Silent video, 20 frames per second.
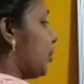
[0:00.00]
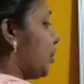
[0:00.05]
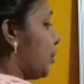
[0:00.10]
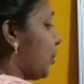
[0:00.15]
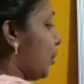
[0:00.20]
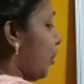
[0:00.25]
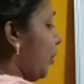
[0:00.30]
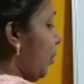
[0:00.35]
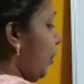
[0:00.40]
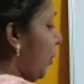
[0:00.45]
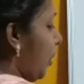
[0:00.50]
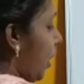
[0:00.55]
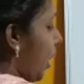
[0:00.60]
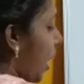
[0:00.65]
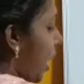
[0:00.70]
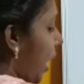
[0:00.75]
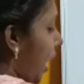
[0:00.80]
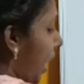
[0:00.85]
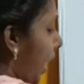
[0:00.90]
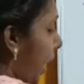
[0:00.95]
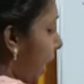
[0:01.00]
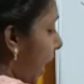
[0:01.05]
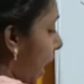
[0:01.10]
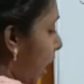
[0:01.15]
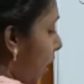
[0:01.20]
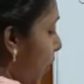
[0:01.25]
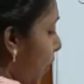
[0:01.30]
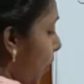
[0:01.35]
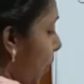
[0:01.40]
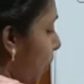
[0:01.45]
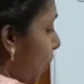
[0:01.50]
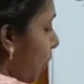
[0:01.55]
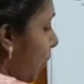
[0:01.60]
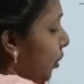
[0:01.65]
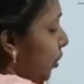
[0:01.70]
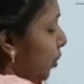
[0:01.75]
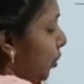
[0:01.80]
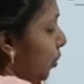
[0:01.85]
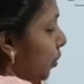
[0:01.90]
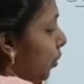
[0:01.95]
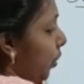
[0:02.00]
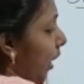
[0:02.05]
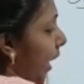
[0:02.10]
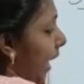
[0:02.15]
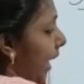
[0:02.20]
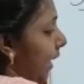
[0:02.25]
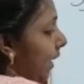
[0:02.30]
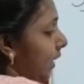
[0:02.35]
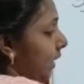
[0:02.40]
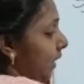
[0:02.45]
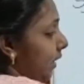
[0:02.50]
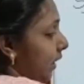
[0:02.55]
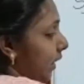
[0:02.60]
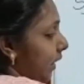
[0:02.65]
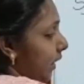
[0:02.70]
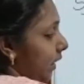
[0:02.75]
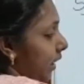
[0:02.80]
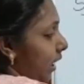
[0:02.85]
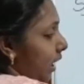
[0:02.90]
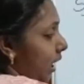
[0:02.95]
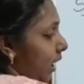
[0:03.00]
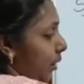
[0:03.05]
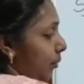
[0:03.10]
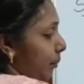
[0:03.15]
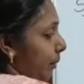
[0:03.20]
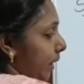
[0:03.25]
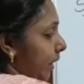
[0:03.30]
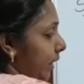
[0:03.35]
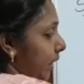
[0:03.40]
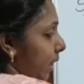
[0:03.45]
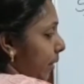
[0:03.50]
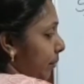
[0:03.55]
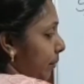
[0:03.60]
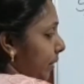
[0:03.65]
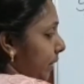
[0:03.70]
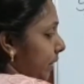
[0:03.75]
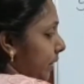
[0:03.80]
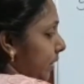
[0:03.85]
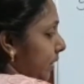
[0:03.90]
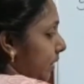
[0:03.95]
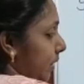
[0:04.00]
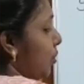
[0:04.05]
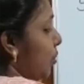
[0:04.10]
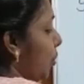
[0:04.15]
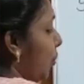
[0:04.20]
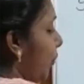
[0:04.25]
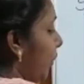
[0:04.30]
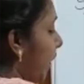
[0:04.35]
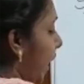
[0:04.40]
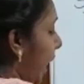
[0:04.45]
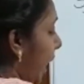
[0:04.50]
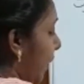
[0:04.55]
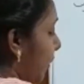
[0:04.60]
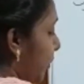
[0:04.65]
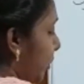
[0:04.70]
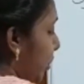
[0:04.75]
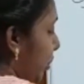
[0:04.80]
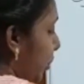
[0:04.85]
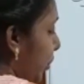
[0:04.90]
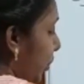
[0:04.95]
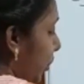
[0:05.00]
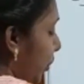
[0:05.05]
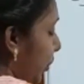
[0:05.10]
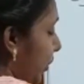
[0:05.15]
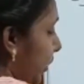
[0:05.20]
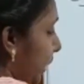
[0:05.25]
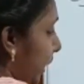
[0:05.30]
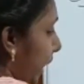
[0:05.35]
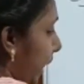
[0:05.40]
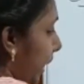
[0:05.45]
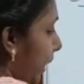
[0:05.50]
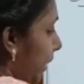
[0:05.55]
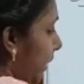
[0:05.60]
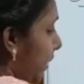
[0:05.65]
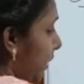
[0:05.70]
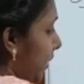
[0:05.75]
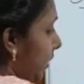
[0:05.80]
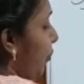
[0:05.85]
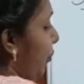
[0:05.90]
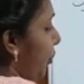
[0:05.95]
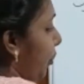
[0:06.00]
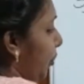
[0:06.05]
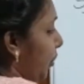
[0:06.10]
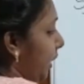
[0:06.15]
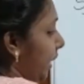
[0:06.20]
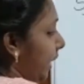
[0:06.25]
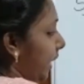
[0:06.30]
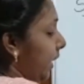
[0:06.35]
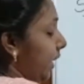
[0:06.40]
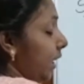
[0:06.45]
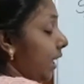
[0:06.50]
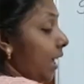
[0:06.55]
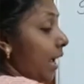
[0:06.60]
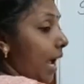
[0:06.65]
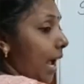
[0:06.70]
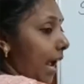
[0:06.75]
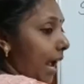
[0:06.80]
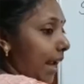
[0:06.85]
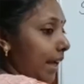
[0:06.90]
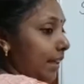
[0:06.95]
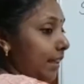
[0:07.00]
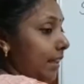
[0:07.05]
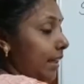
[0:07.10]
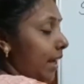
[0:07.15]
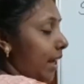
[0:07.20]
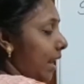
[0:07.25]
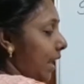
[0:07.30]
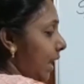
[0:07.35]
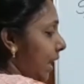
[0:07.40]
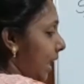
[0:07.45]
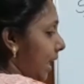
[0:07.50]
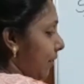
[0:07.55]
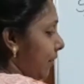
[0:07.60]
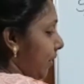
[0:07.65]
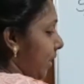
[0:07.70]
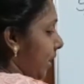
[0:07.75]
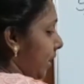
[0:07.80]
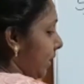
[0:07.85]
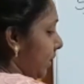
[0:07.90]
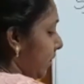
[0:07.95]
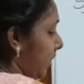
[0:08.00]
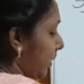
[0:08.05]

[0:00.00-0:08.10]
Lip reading: So, now 2 and 3 are big numbers. So, we have to take 14 and 11.